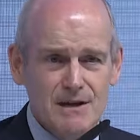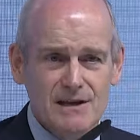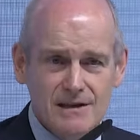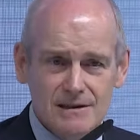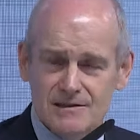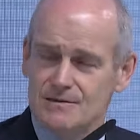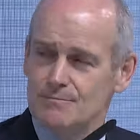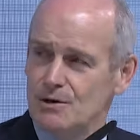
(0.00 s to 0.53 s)

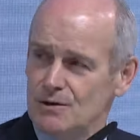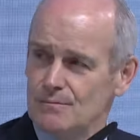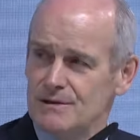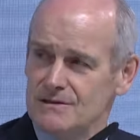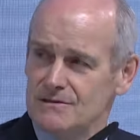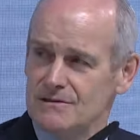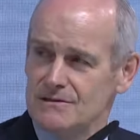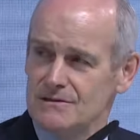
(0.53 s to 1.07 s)
million small
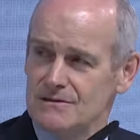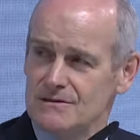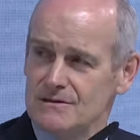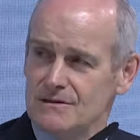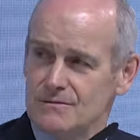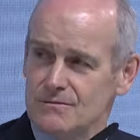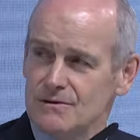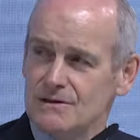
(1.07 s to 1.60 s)
businesses
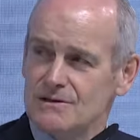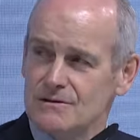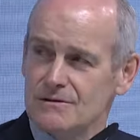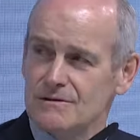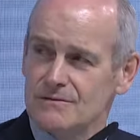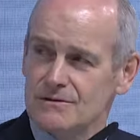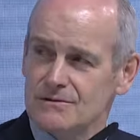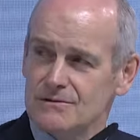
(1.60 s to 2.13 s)
that we
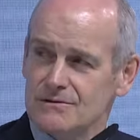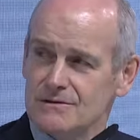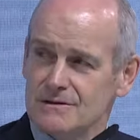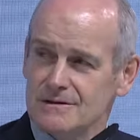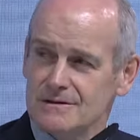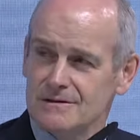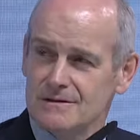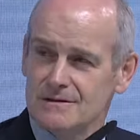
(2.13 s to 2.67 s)
service.
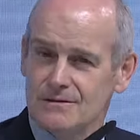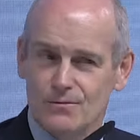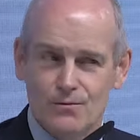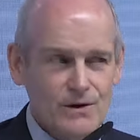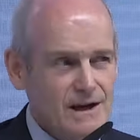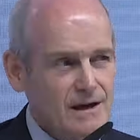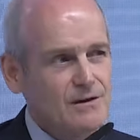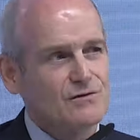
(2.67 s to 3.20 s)

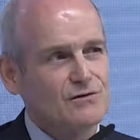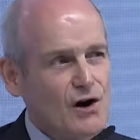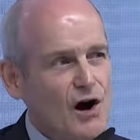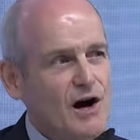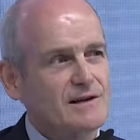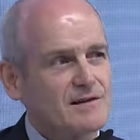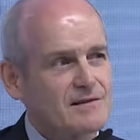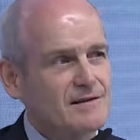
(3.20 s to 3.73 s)
We can
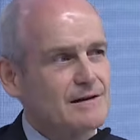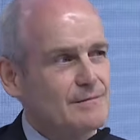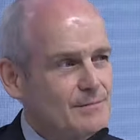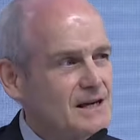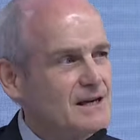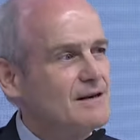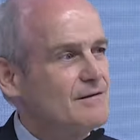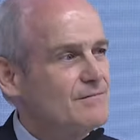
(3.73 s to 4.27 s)
talk to
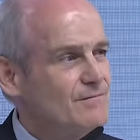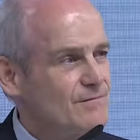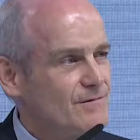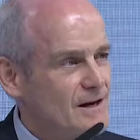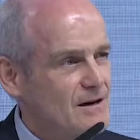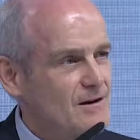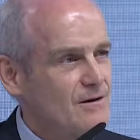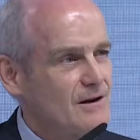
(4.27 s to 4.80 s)
them in a
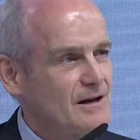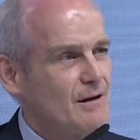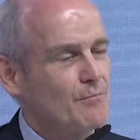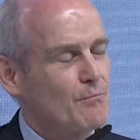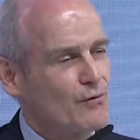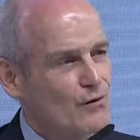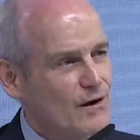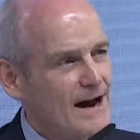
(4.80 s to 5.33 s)
very
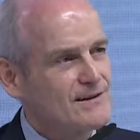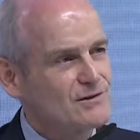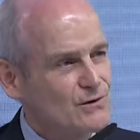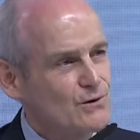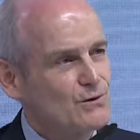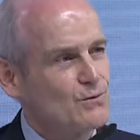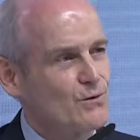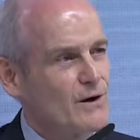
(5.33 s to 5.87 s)

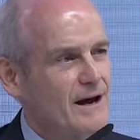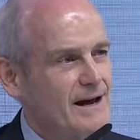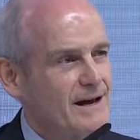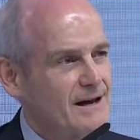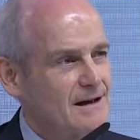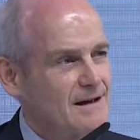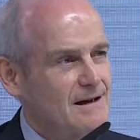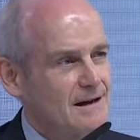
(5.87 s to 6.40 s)
practical
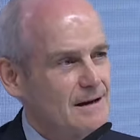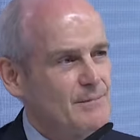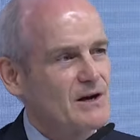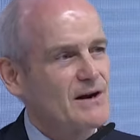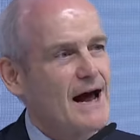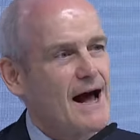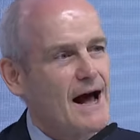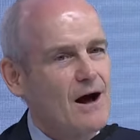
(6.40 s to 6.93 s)
way
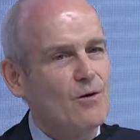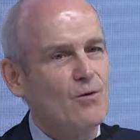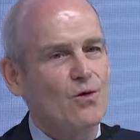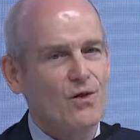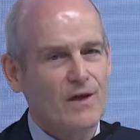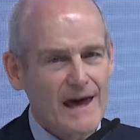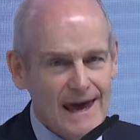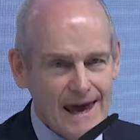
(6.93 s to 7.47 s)
about how
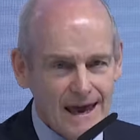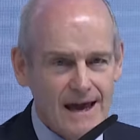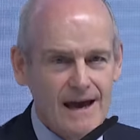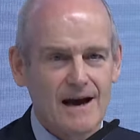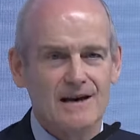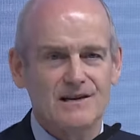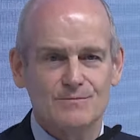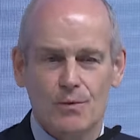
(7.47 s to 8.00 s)
they,
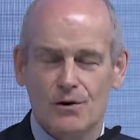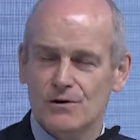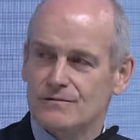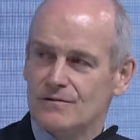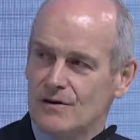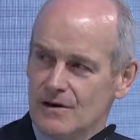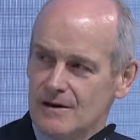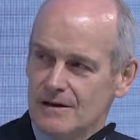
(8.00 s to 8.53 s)
as part
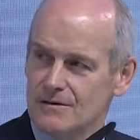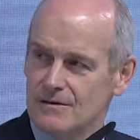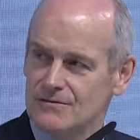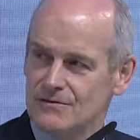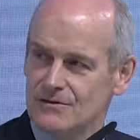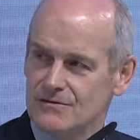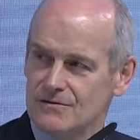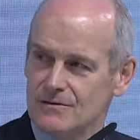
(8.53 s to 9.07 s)
of our
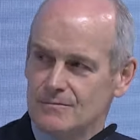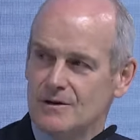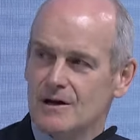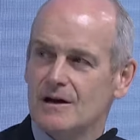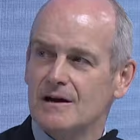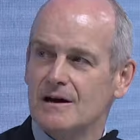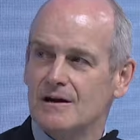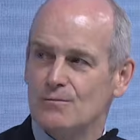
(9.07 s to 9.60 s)
ecosystem,
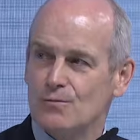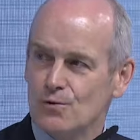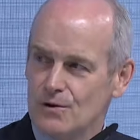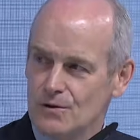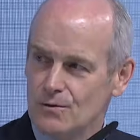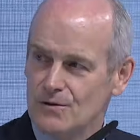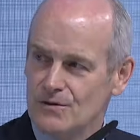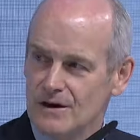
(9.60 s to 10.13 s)
can
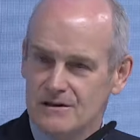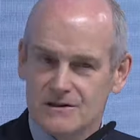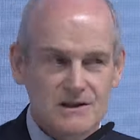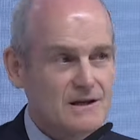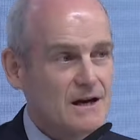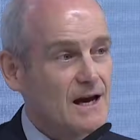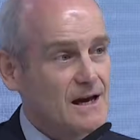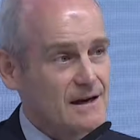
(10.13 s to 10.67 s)
work with
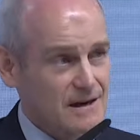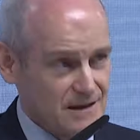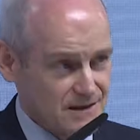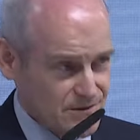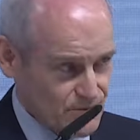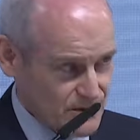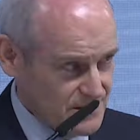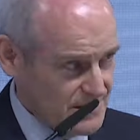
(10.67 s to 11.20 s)
us and
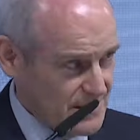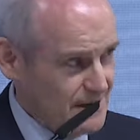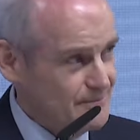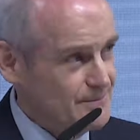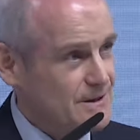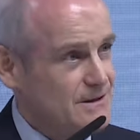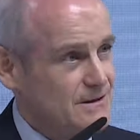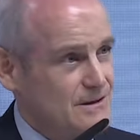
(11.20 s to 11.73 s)
us with
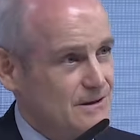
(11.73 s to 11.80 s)
them